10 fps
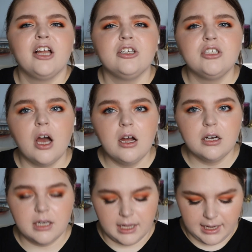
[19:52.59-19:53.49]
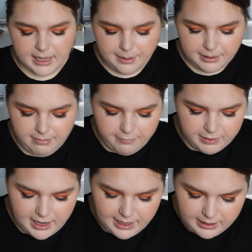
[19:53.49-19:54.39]
Darn it, I can't believe I
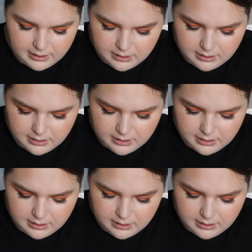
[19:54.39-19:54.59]
forgot.